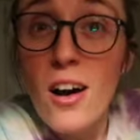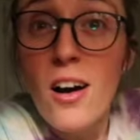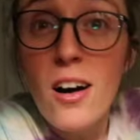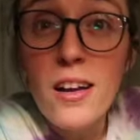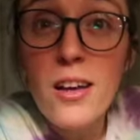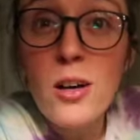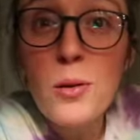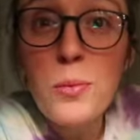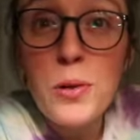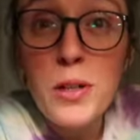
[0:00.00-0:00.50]

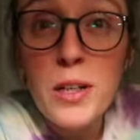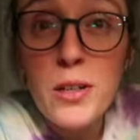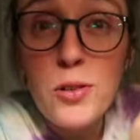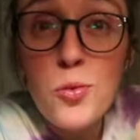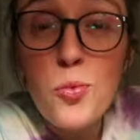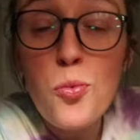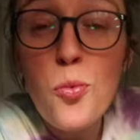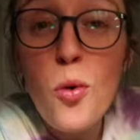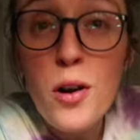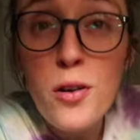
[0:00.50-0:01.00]
audiobook is
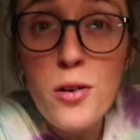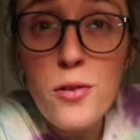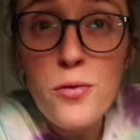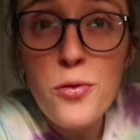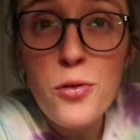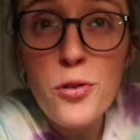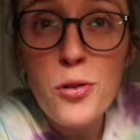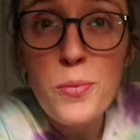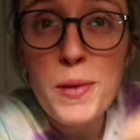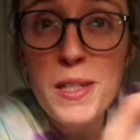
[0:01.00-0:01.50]

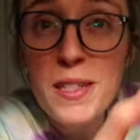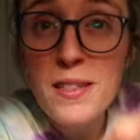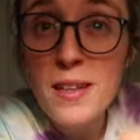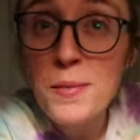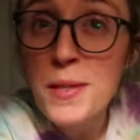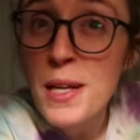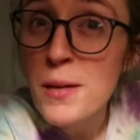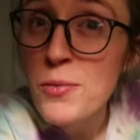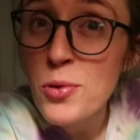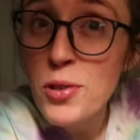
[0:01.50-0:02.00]
wonderful, but
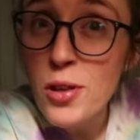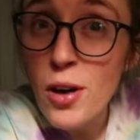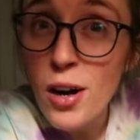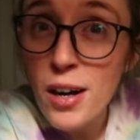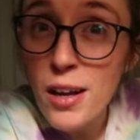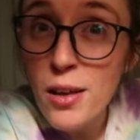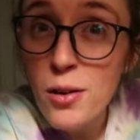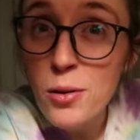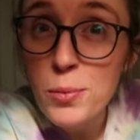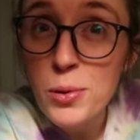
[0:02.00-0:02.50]
sometimes with
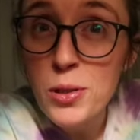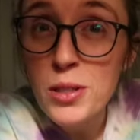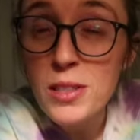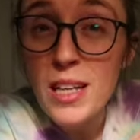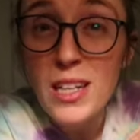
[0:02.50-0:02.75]
audiobooks,